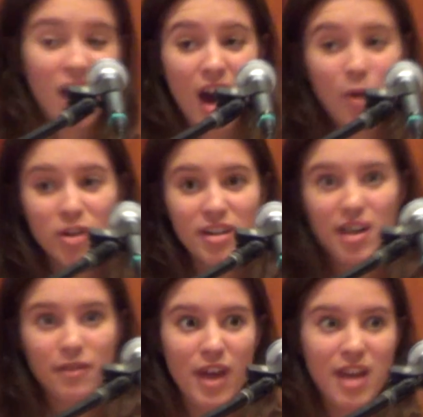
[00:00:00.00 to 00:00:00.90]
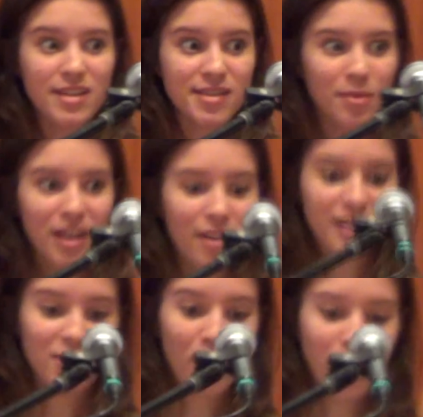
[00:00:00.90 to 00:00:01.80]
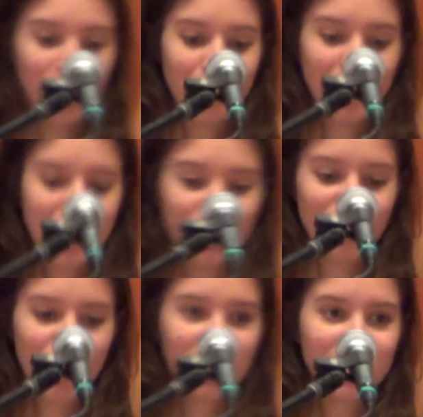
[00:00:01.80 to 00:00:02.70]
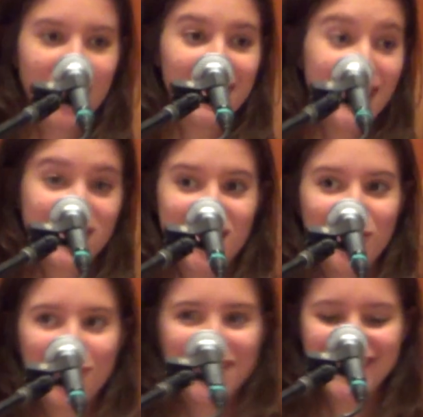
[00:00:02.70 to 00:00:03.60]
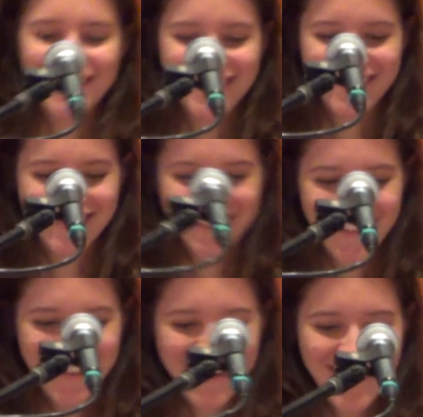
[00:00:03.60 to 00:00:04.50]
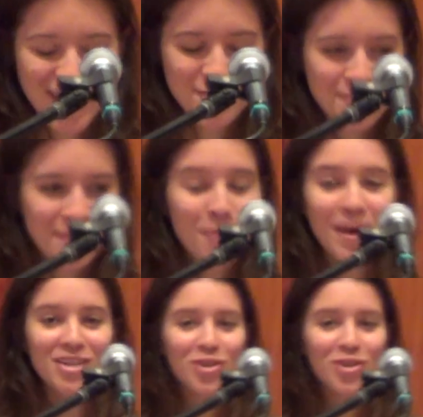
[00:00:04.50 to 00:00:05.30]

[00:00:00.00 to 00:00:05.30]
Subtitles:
I wanted out of any similarity to home, and well, I guess I got it. My